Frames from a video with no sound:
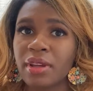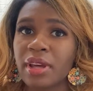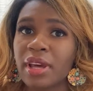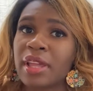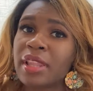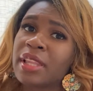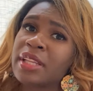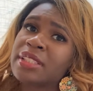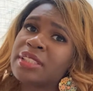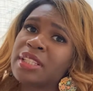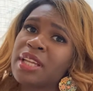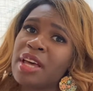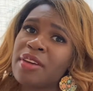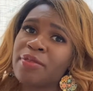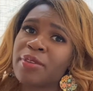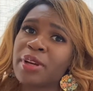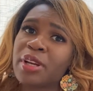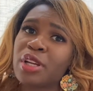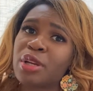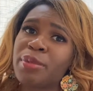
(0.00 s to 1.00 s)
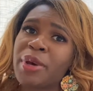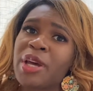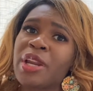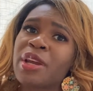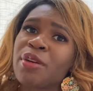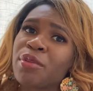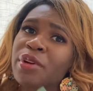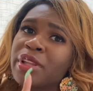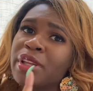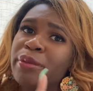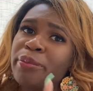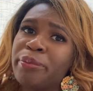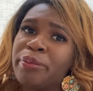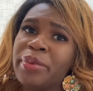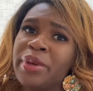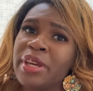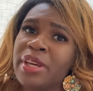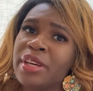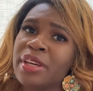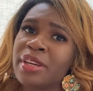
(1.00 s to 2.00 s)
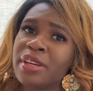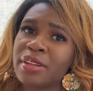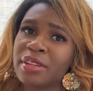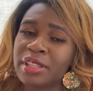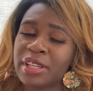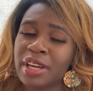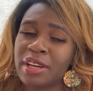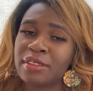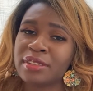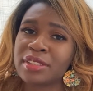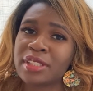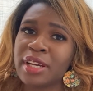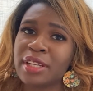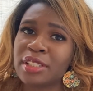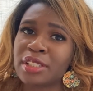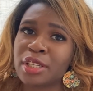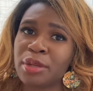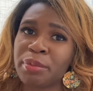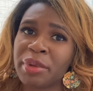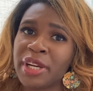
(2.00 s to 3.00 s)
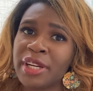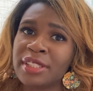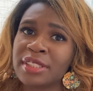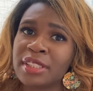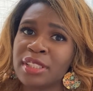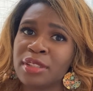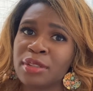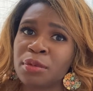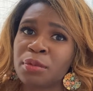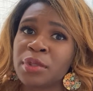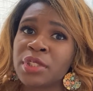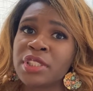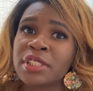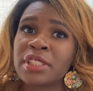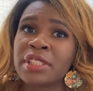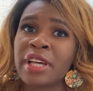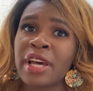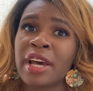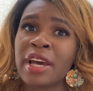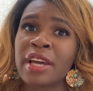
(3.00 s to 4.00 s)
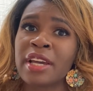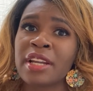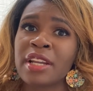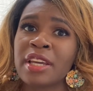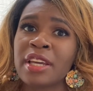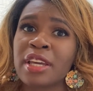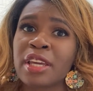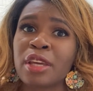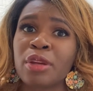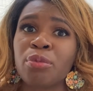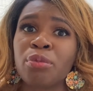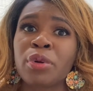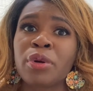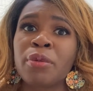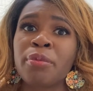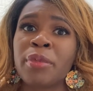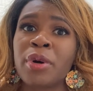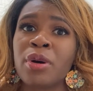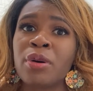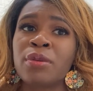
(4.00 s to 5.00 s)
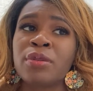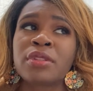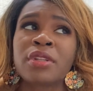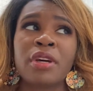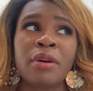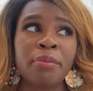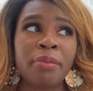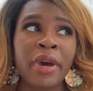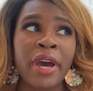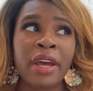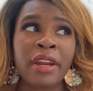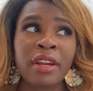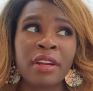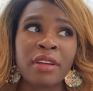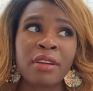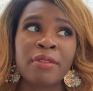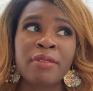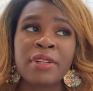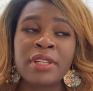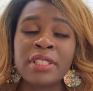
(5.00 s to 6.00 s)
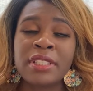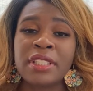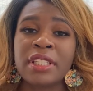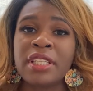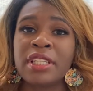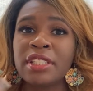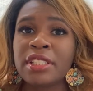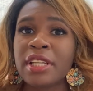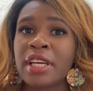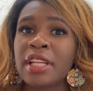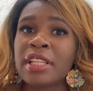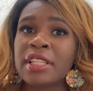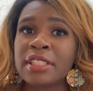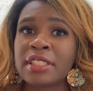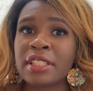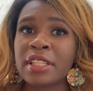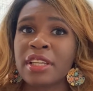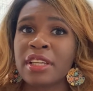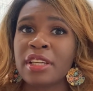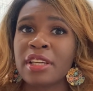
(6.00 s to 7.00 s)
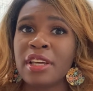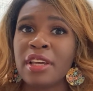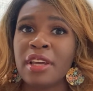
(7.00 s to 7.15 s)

And let's not forget about a really big downside to comparison, which is that it can promote competitiveness and jealousy.